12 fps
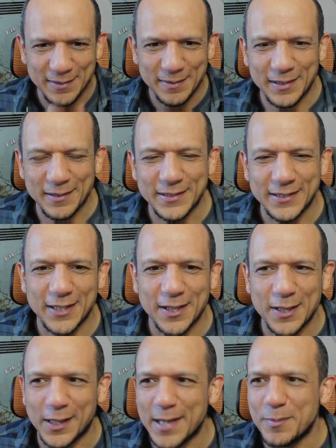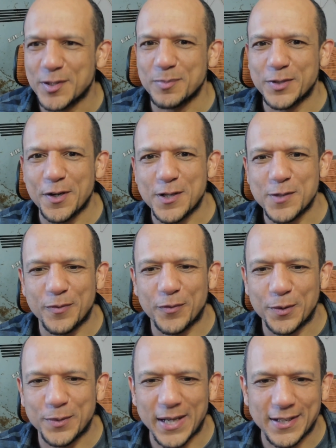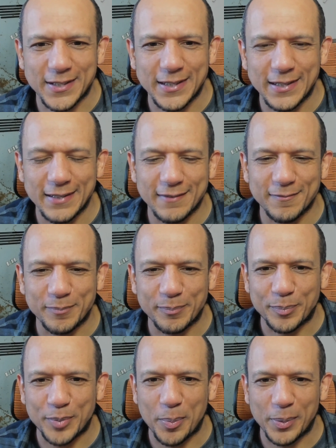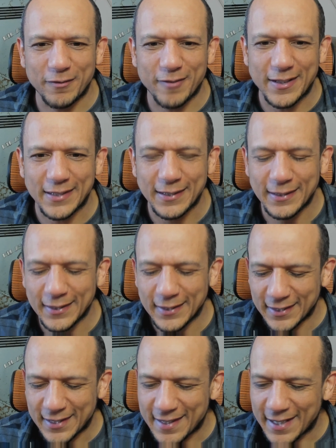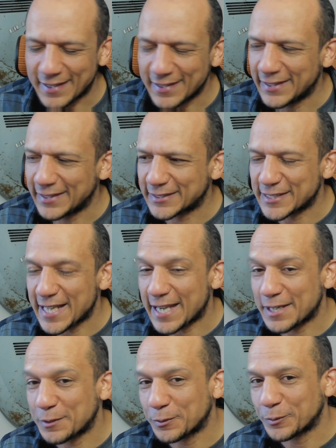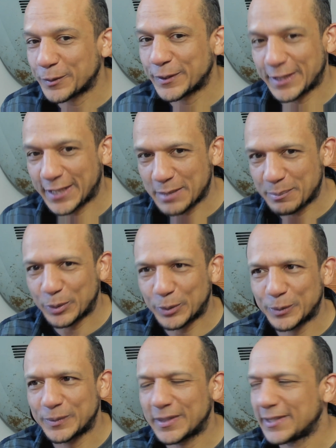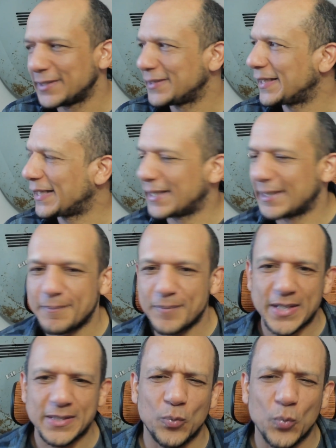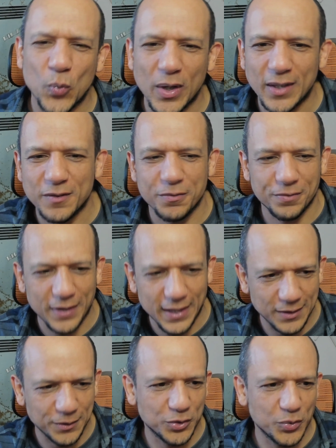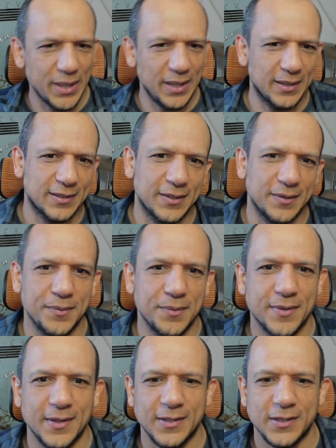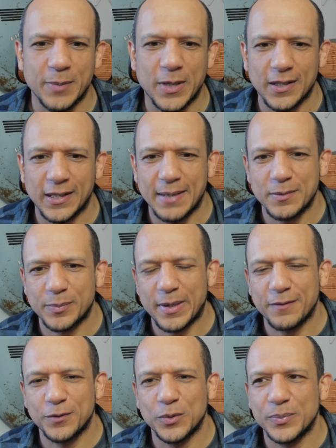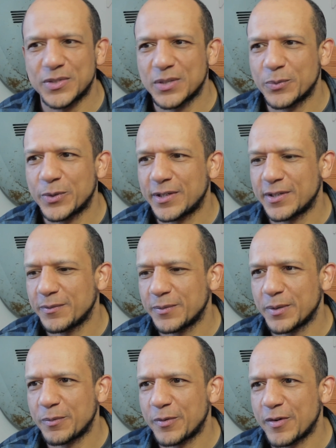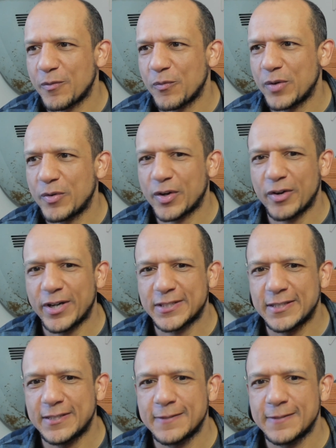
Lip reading: started claiming some tokens before it was actually properly ready. That is now working, Paul. There's one final tweak to the smart claims platforms that we requested.